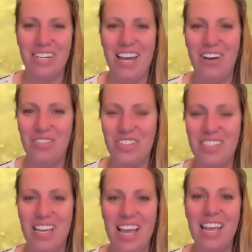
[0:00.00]
I have to
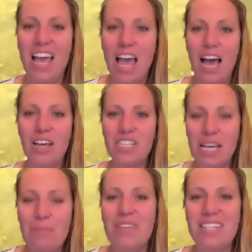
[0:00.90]
say.
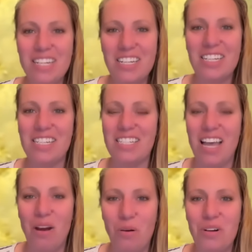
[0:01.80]
Skip the dishes.
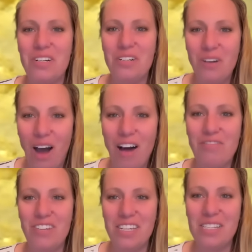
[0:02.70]
I ordered
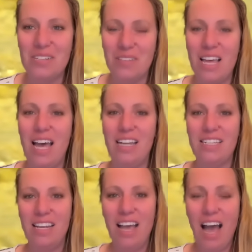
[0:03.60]
coffee so that
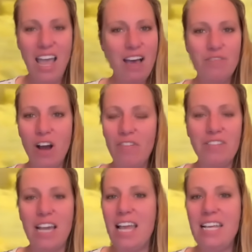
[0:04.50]
I have
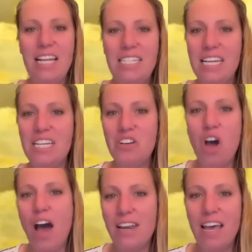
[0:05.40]
coffee. I, I did
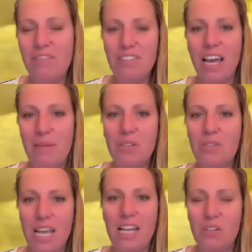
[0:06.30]
not have time
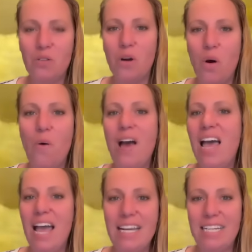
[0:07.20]
today to go
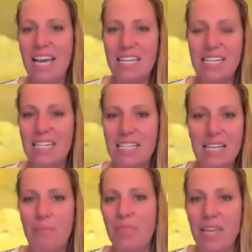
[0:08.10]
and get
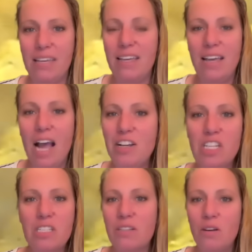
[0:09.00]
something. I
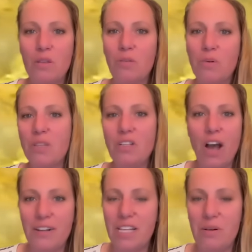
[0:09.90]
just threw the
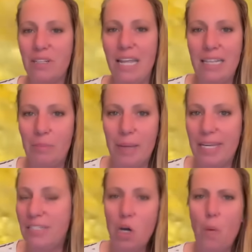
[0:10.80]
dogs out a little
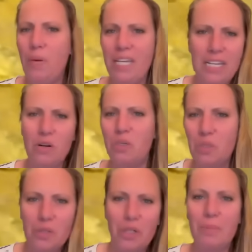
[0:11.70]
bit. Go pee, go
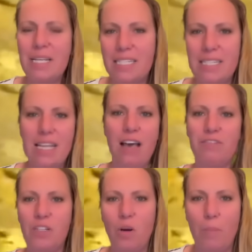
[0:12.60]
do your business. I have
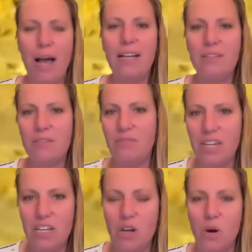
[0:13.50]
to go back to the
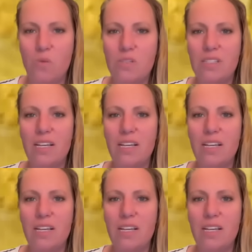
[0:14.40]
videos.